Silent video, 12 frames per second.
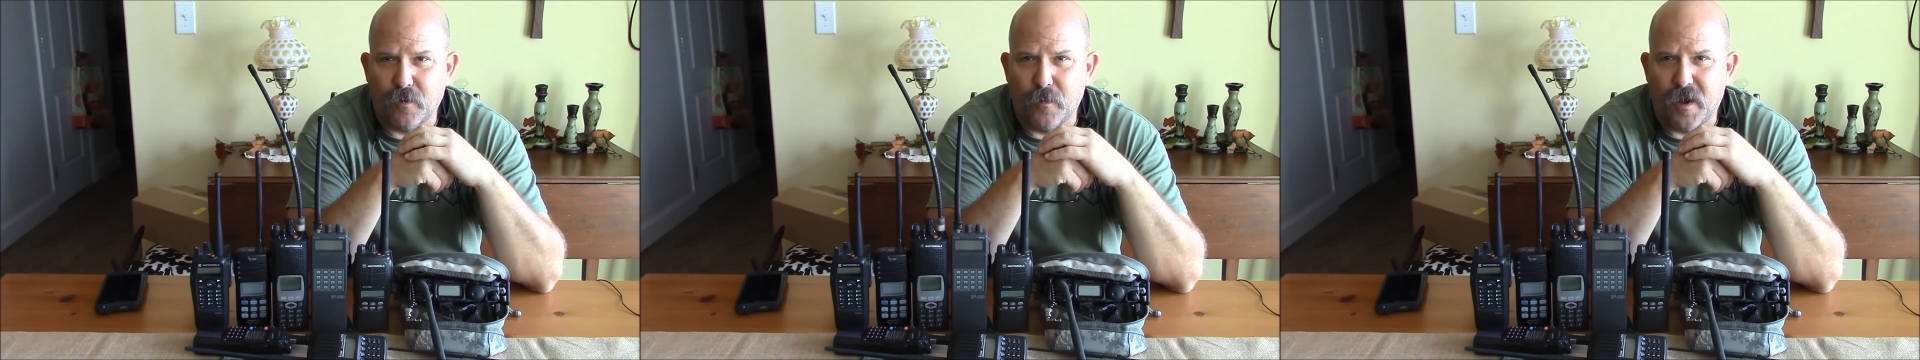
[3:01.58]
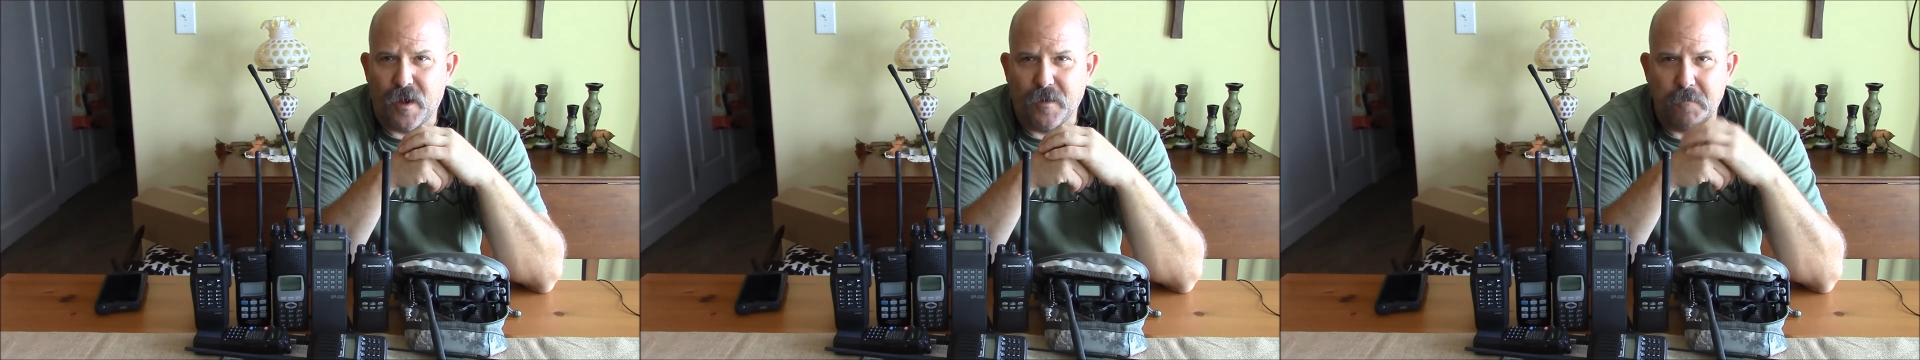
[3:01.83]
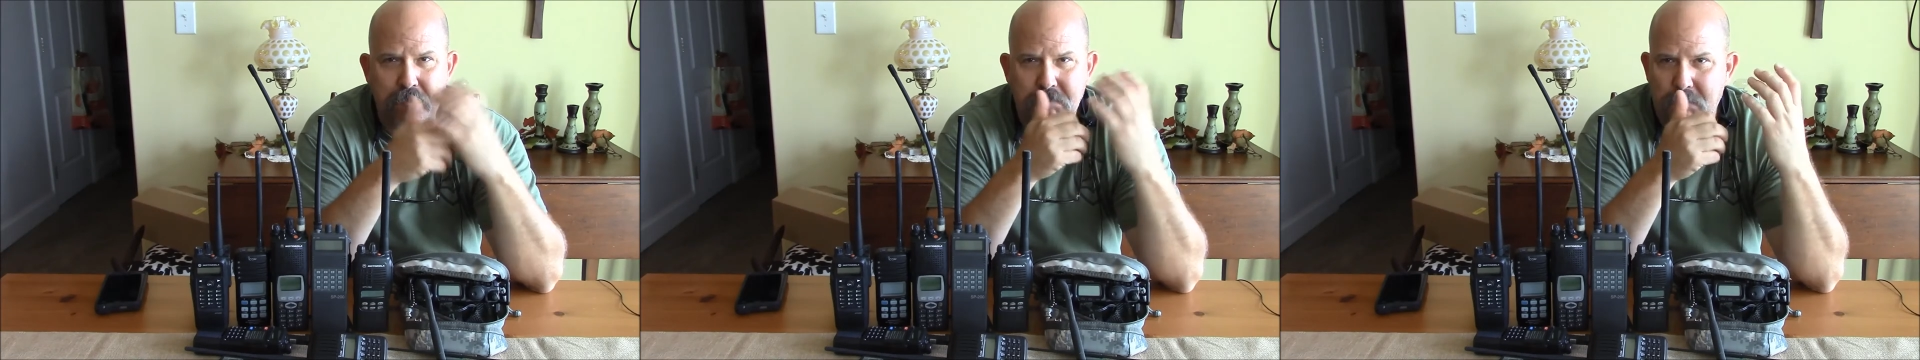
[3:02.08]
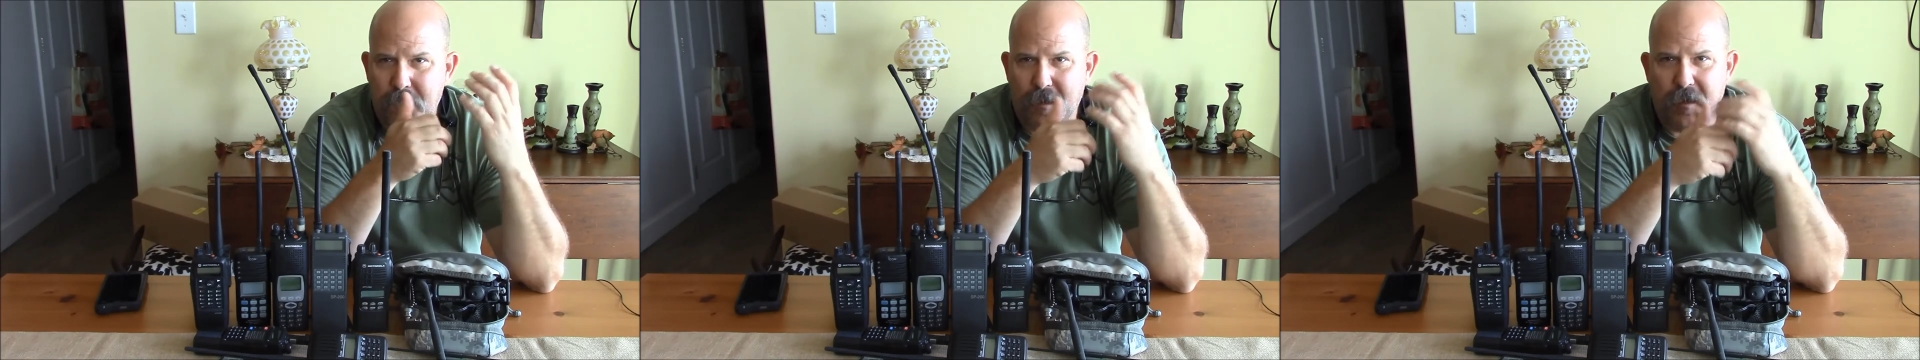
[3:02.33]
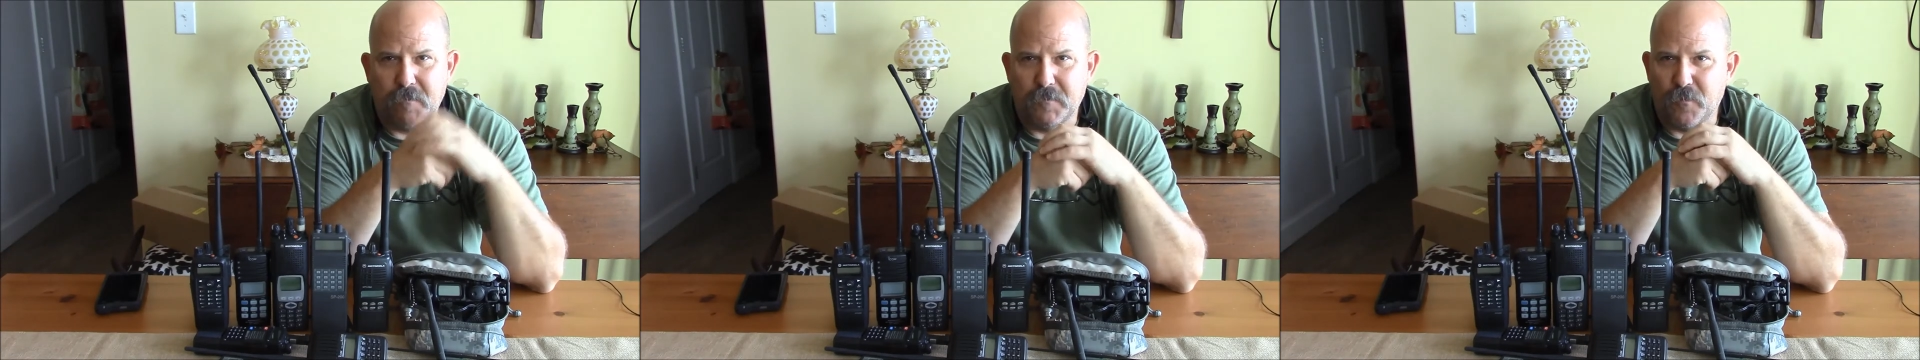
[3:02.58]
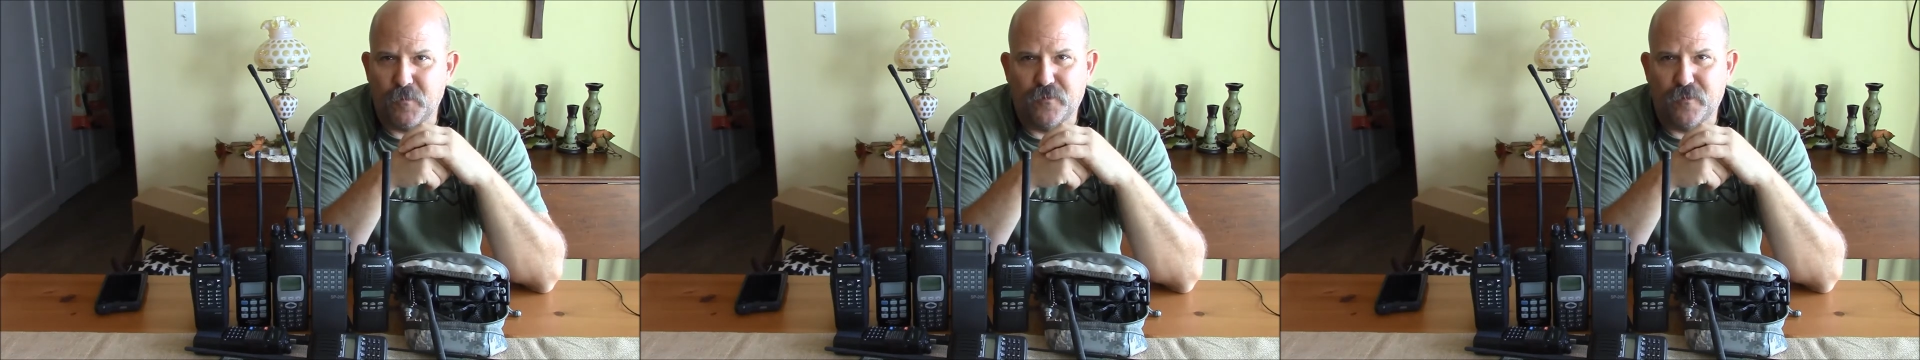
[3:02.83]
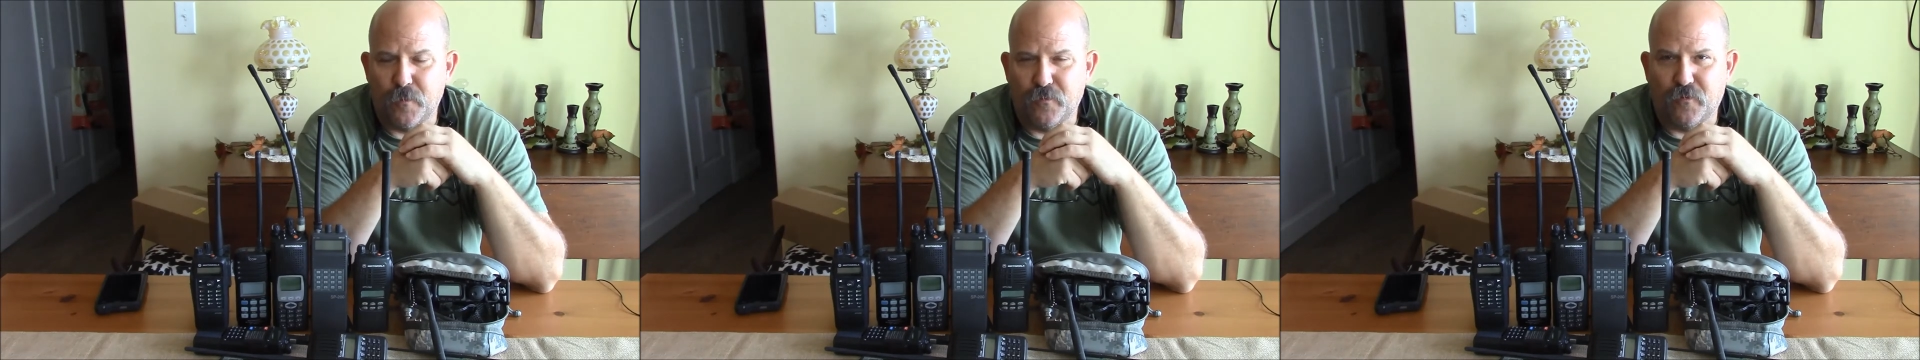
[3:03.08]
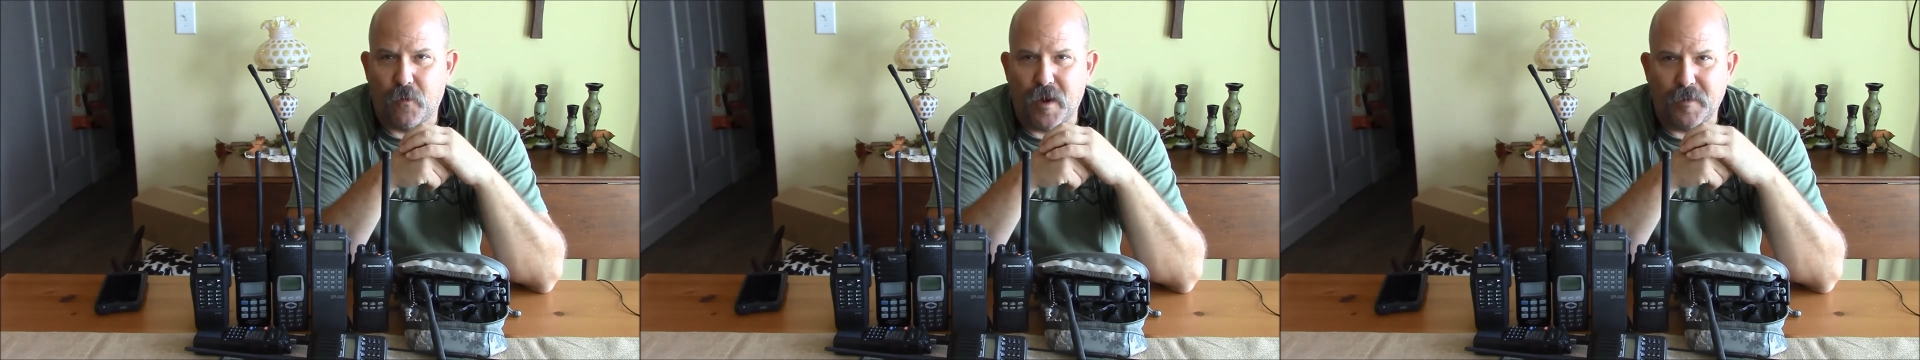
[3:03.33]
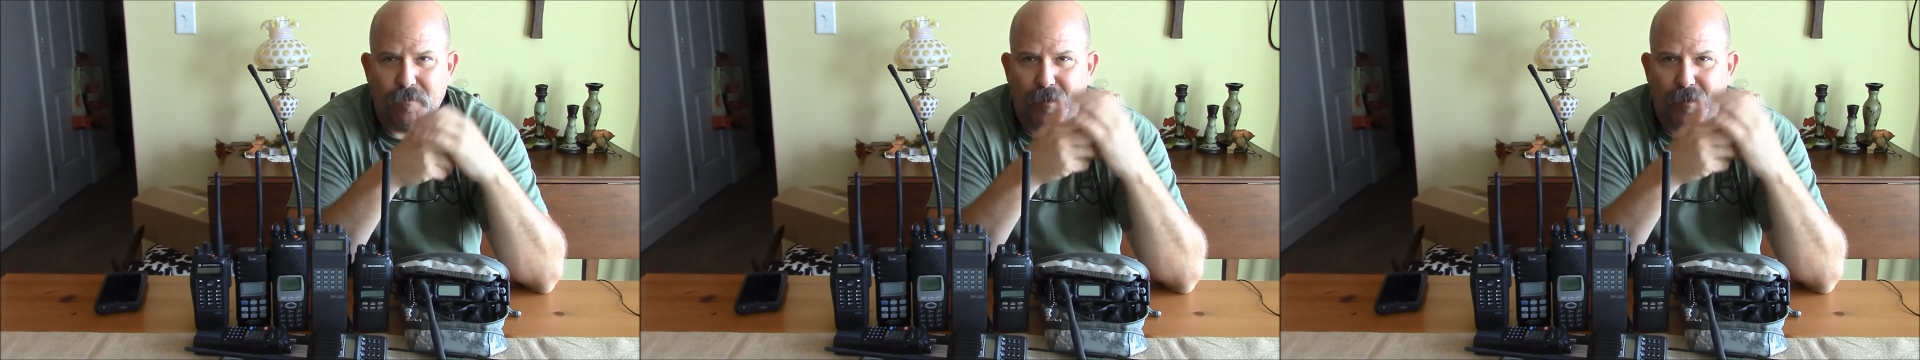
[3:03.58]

Ohio. And it was it was great.